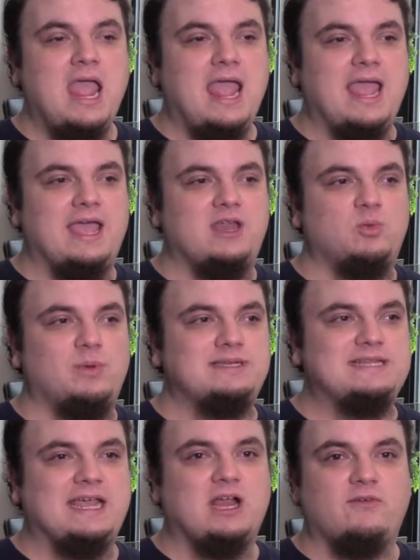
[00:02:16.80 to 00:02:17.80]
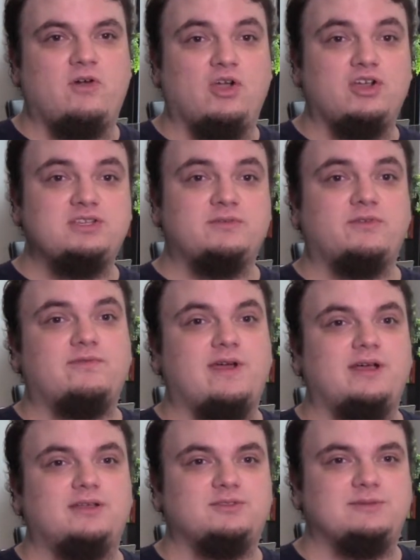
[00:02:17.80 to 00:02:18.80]
and we take care of all your server
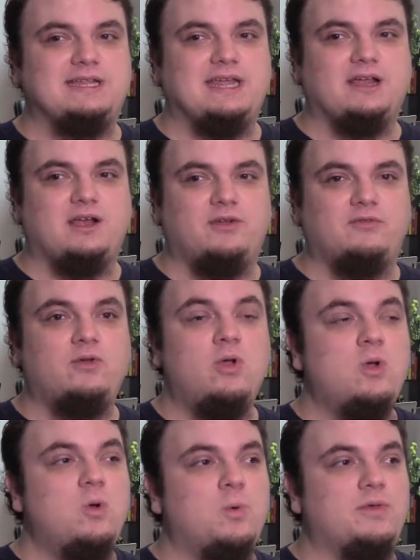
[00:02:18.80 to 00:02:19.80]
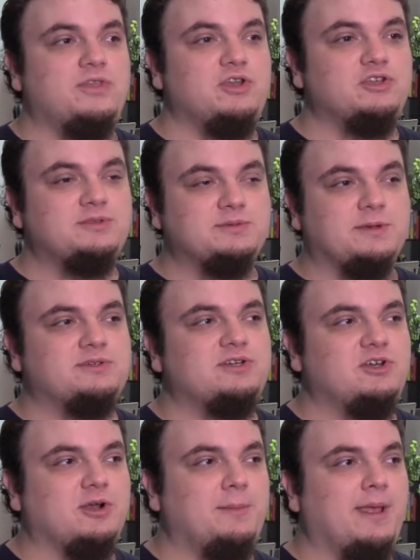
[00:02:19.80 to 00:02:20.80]
files. We take care of with the new subscription,
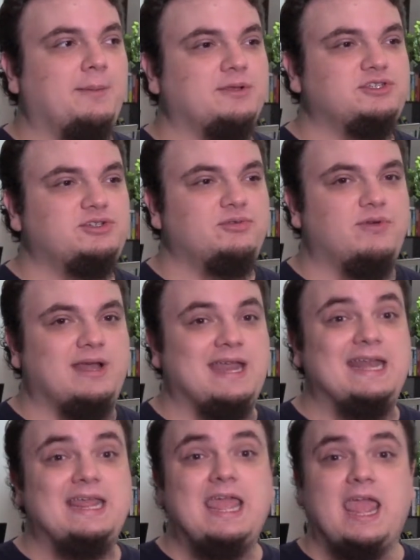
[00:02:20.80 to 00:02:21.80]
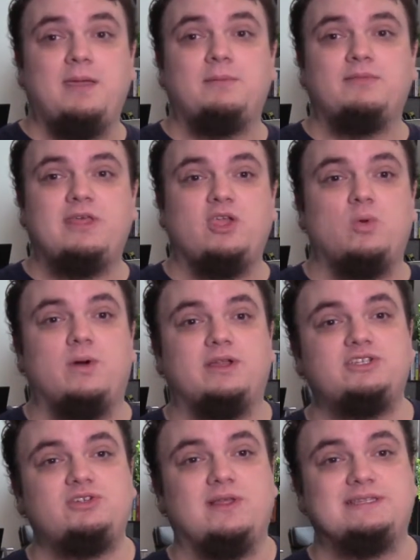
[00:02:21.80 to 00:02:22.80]
you're gonna be able to run any game that you
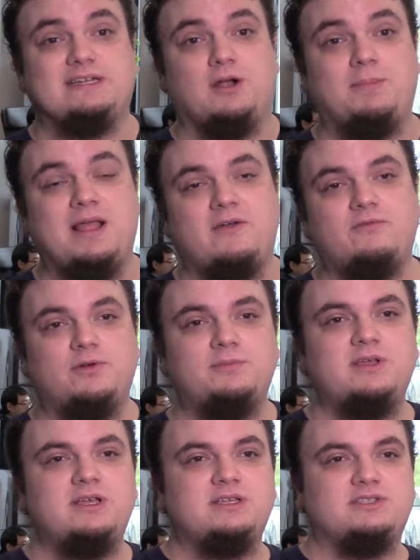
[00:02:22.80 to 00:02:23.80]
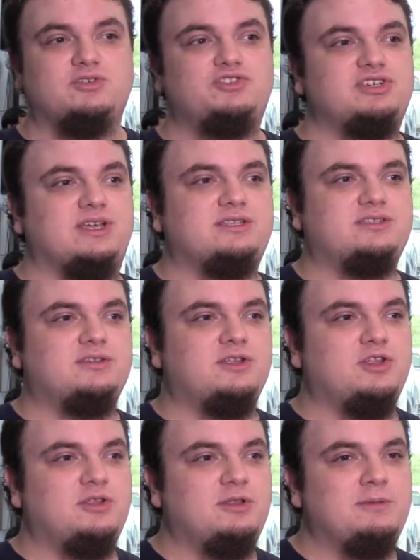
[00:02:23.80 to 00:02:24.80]
want to that's in our platform. So just,
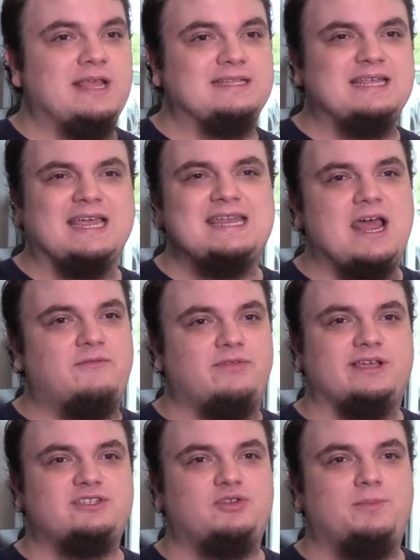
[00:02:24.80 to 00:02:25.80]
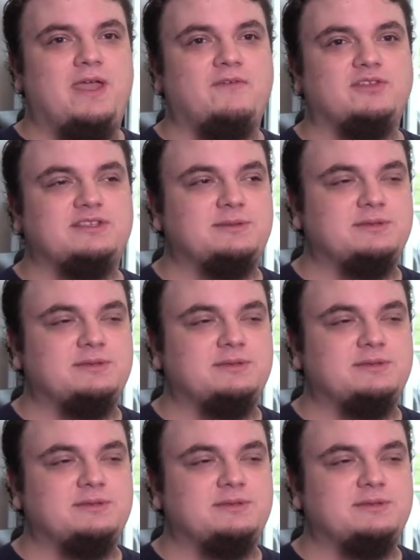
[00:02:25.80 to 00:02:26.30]
it's like Netflix. You pay for